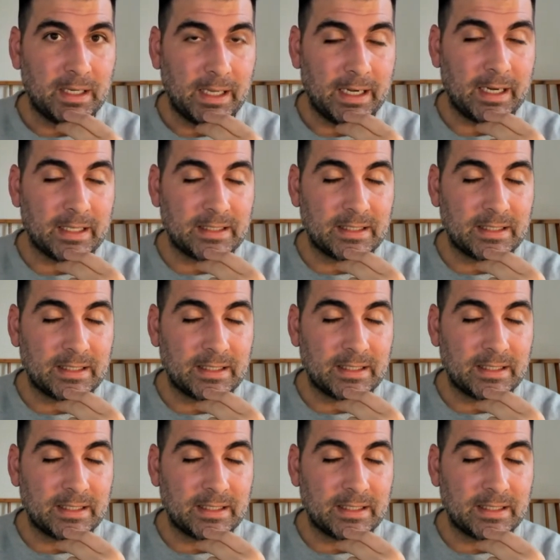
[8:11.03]
And I said,
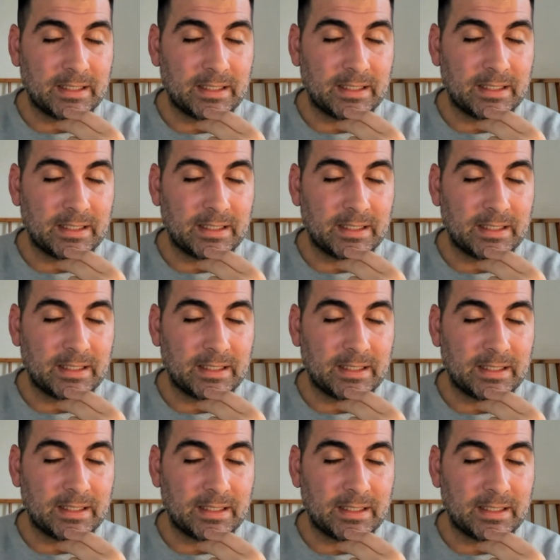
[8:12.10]
Egan O'Connor's got to have to step up.